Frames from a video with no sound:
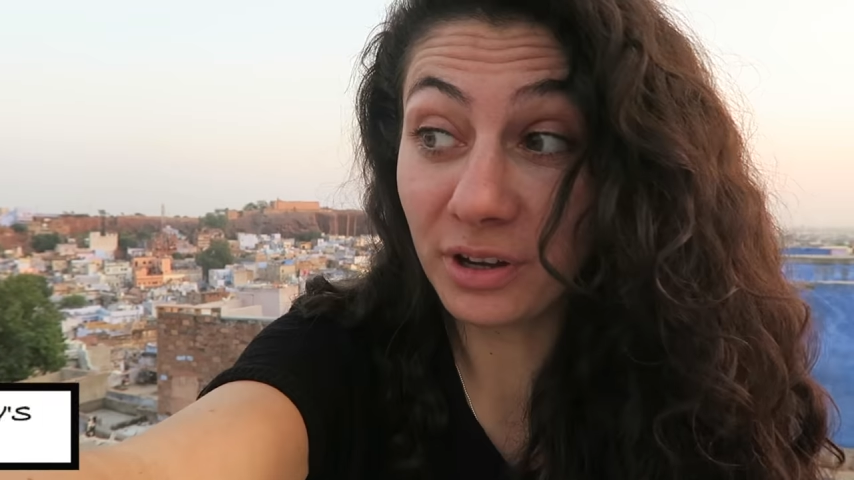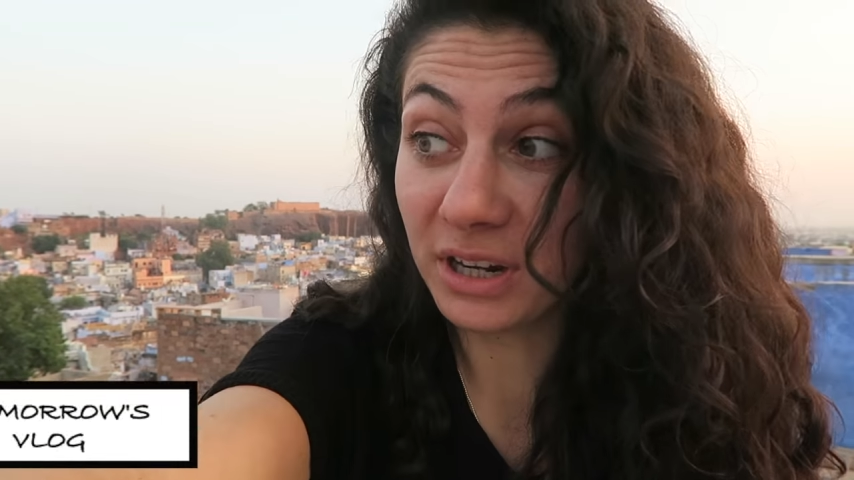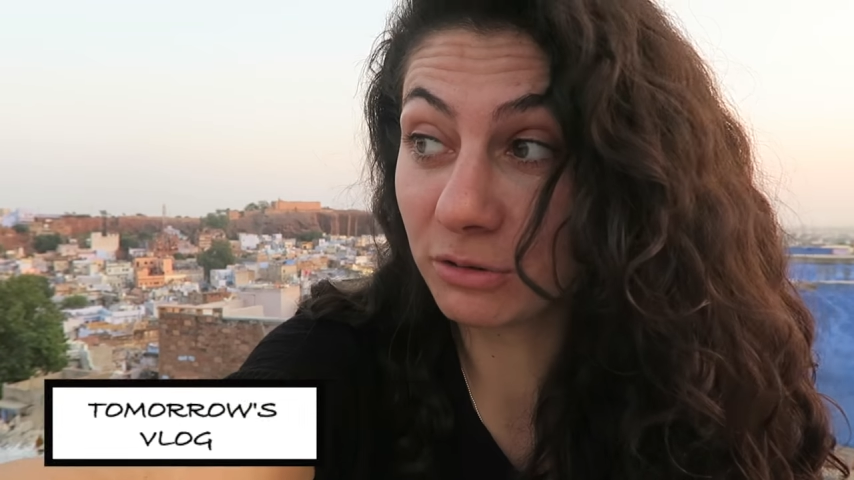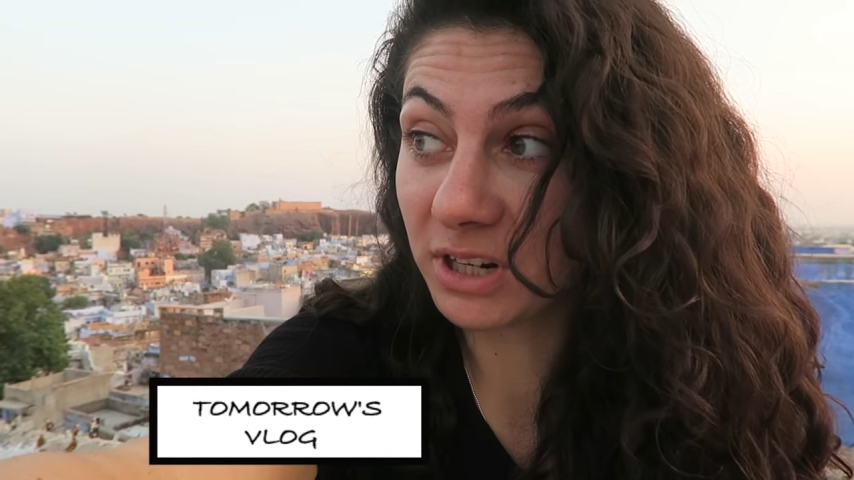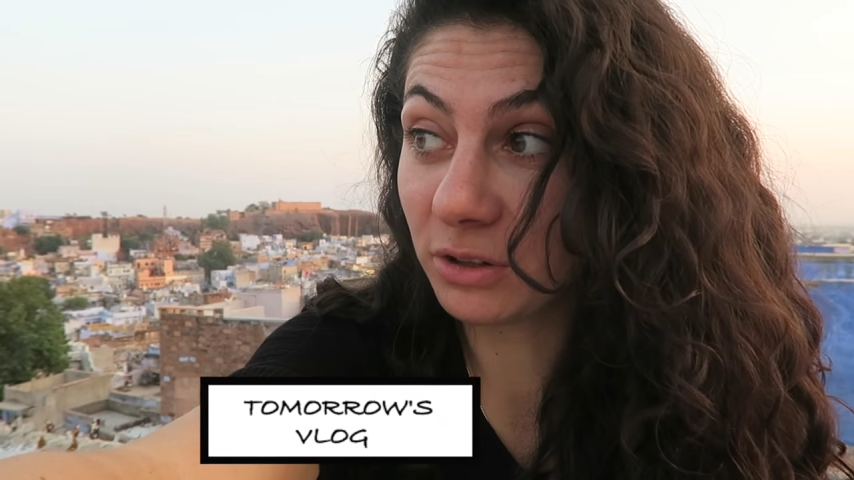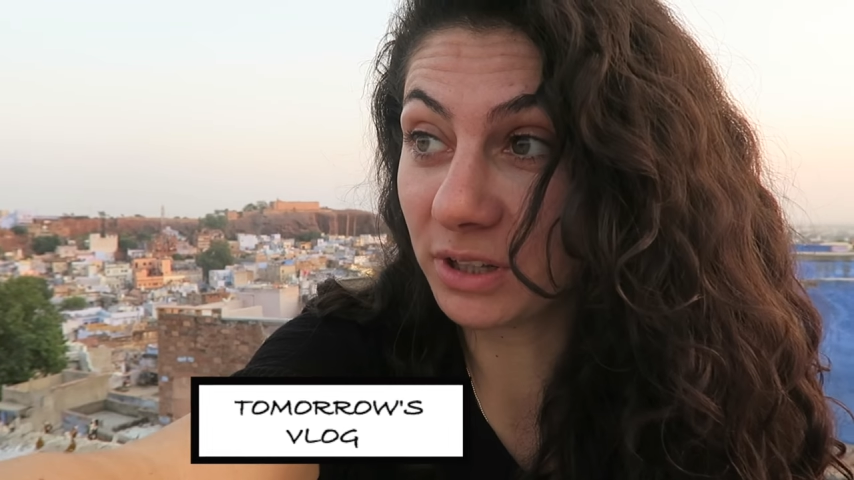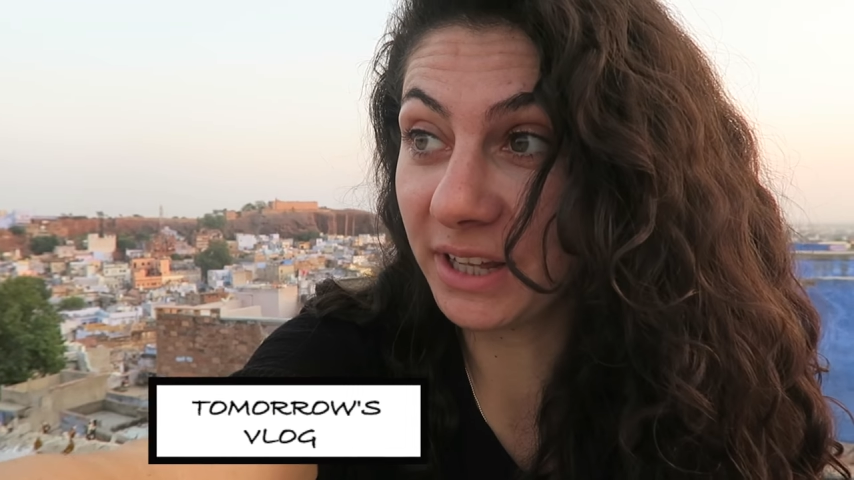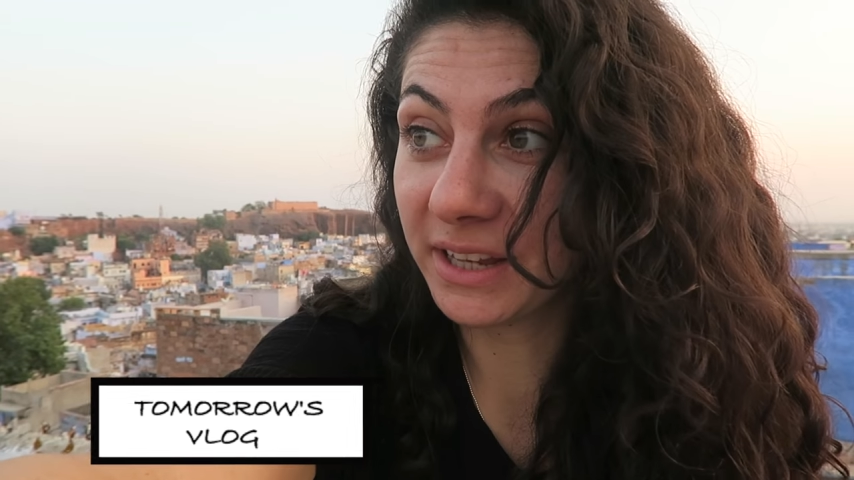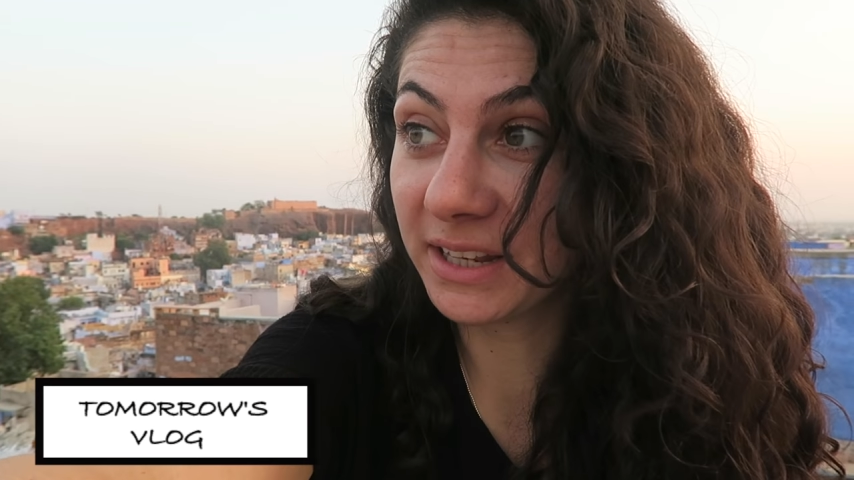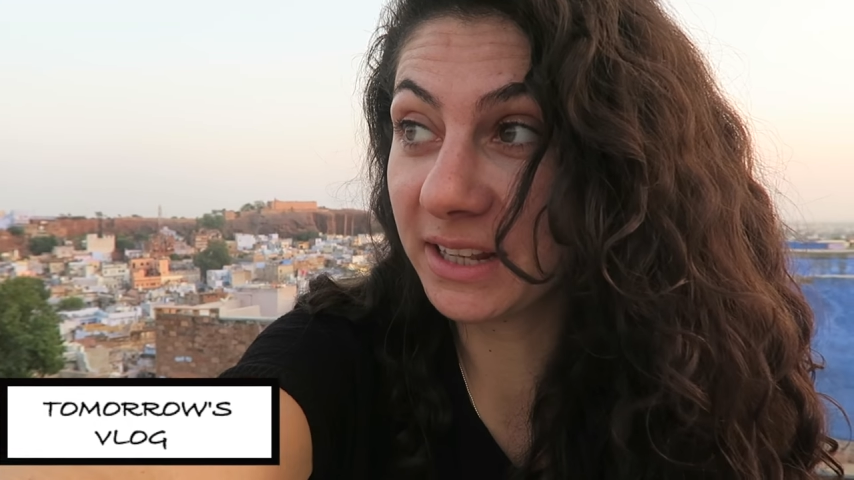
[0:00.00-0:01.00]
Oh, I read
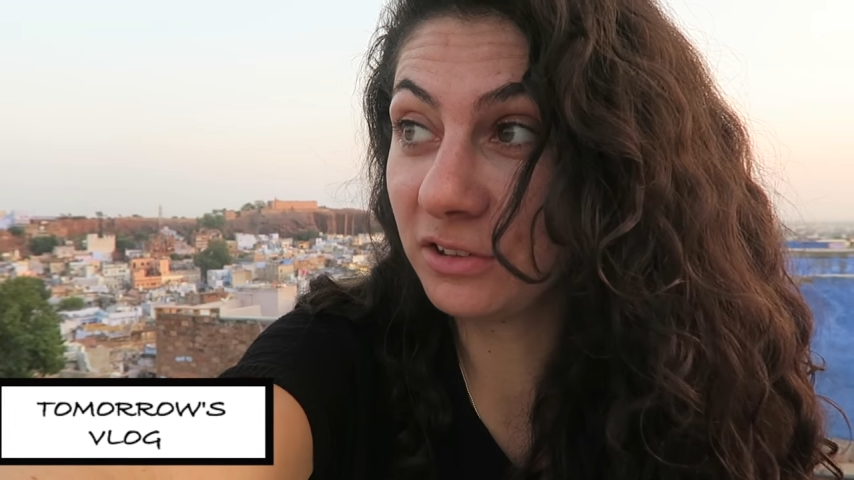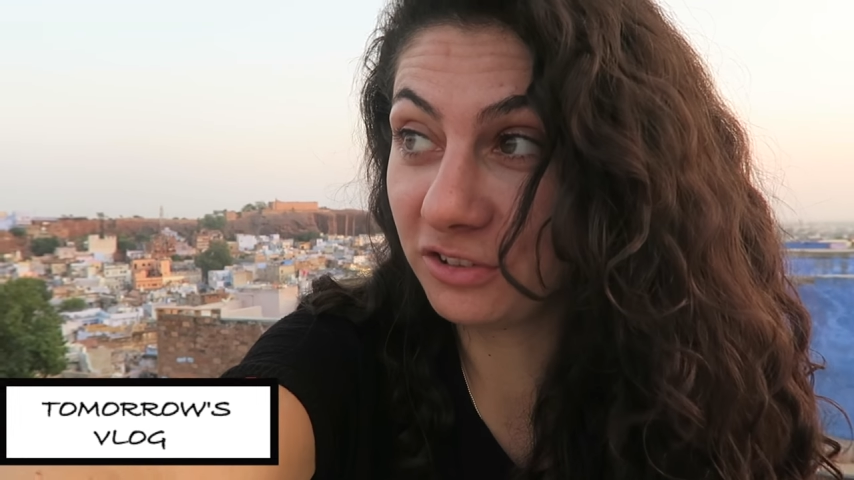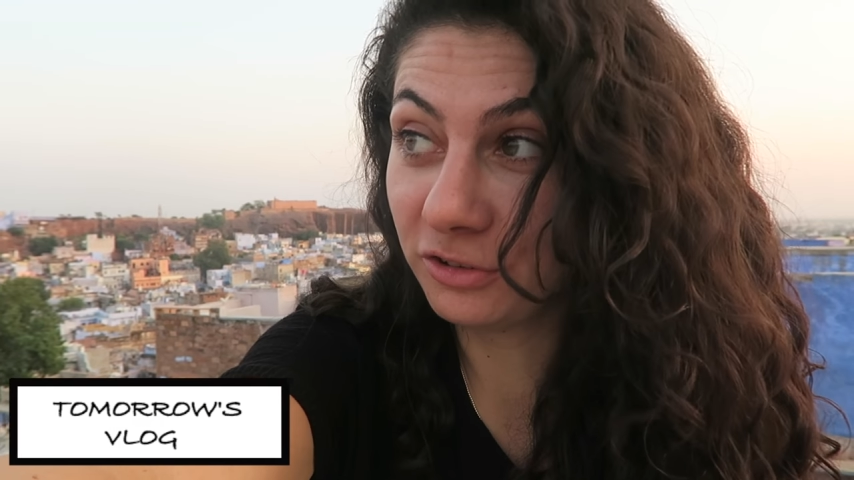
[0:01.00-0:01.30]
online that